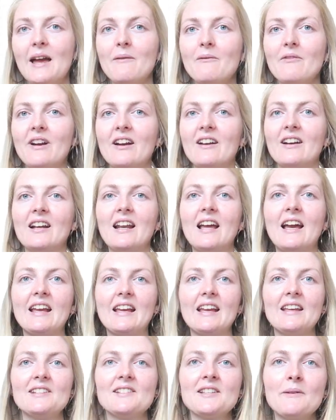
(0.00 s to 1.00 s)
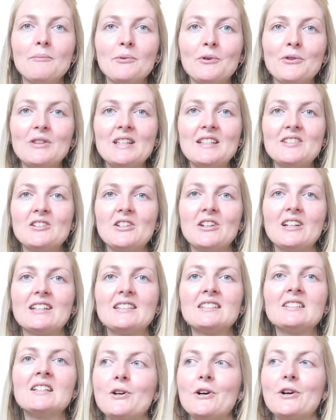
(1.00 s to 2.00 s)
I'm wearing like a simple
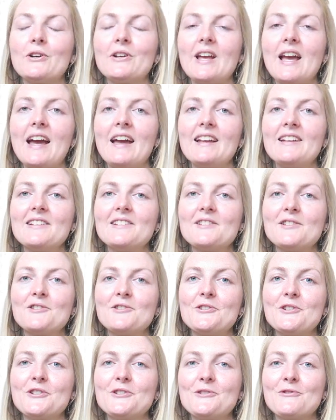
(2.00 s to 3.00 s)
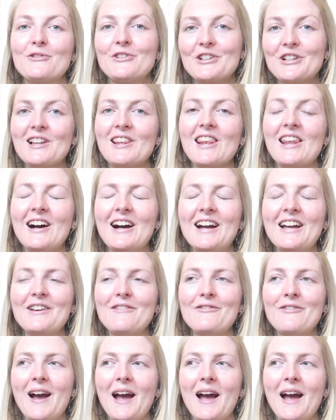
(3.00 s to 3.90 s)
t-shirt. So yeah, this is just real life.